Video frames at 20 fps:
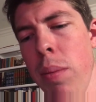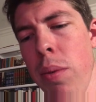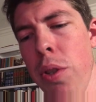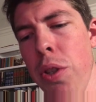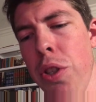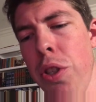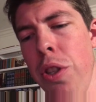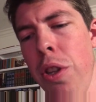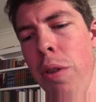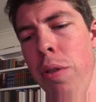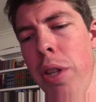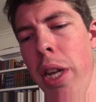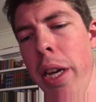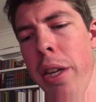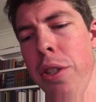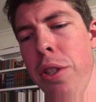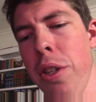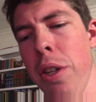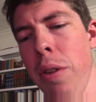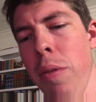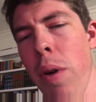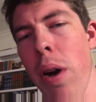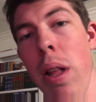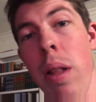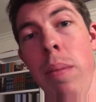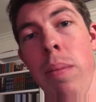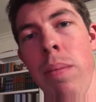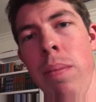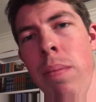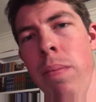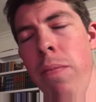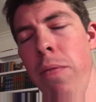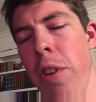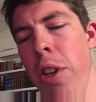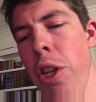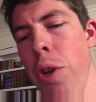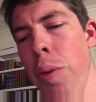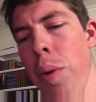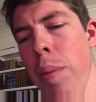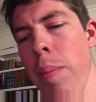I'm just texting while I'm
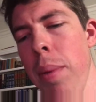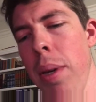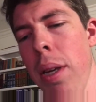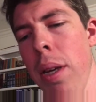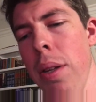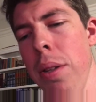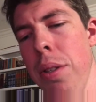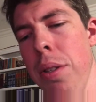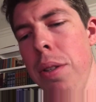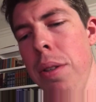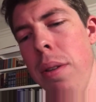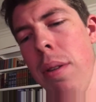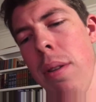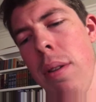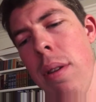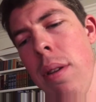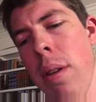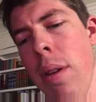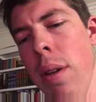videoing because